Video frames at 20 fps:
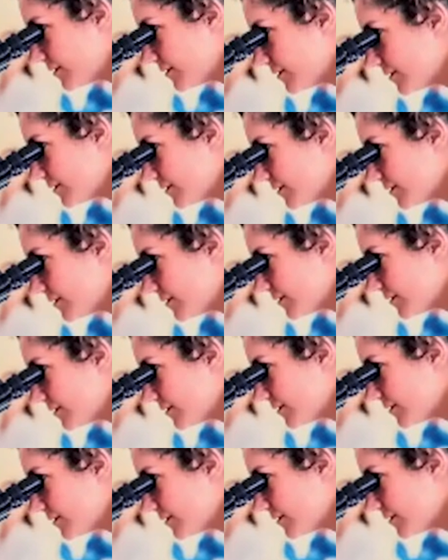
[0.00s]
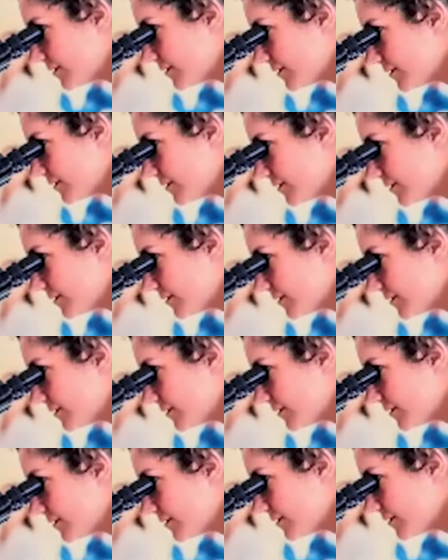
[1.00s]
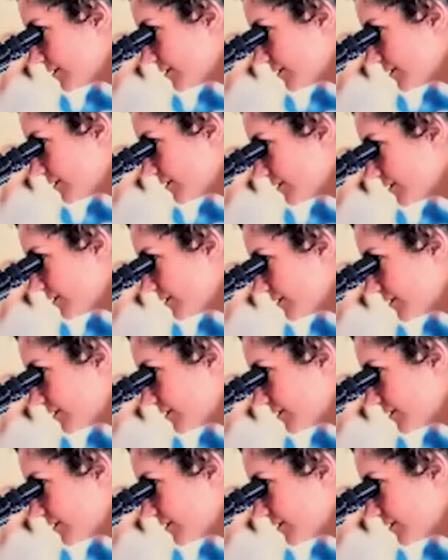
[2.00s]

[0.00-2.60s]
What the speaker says: [no speech]